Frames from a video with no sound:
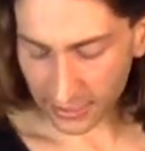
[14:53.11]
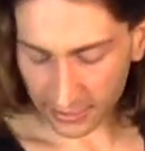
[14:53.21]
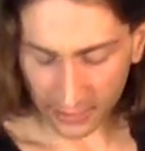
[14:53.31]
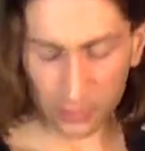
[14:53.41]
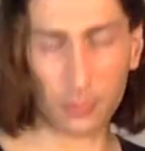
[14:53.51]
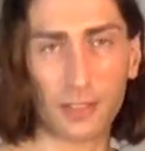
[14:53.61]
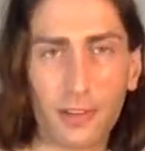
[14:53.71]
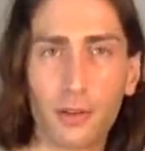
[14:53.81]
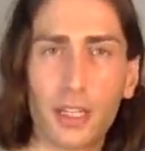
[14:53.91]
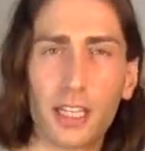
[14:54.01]
It has to be
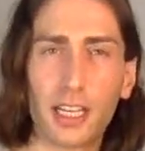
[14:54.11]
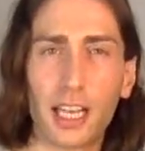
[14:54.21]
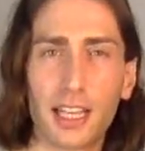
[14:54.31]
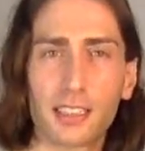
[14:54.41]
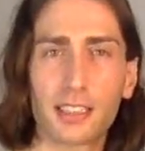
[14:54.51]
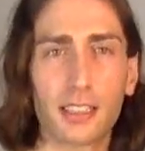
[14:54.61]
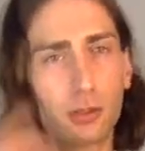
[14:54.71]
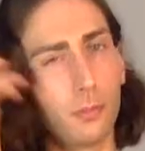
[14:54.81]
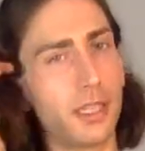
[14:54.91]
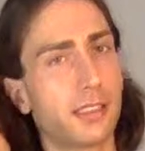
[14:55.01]
very elastic
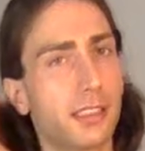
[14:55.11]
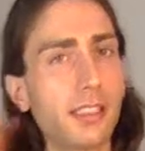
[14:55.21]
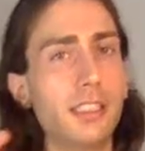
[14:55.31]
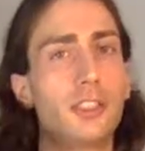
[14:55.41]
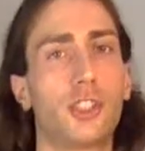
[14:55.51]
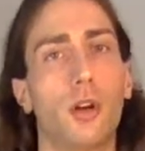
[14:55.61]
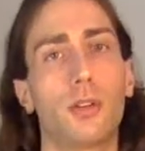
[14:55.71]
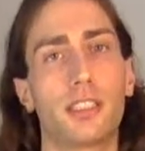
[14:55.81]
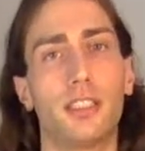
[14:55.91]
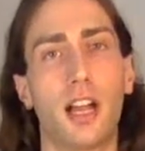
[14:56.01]
to basically show
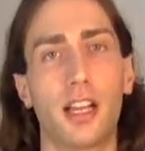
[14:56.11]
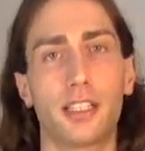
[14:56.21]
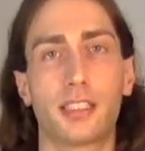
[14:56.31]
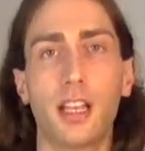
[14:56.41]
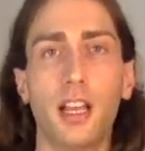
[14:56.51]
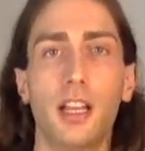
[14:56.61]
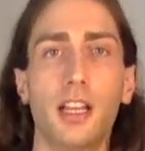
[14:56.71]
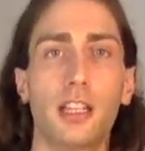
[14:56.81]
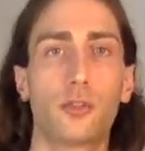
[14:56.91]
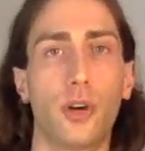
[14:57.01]
this nice
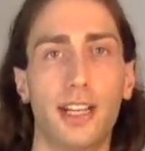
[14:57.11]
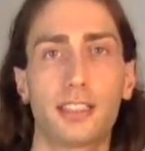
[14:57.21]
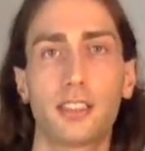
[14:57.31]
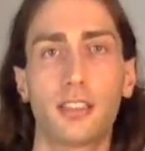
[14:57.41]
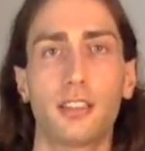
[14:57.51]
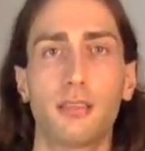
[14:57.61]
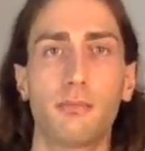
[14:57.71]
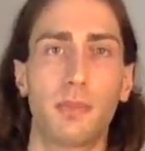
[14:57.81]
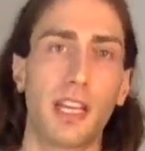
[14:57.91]
traction.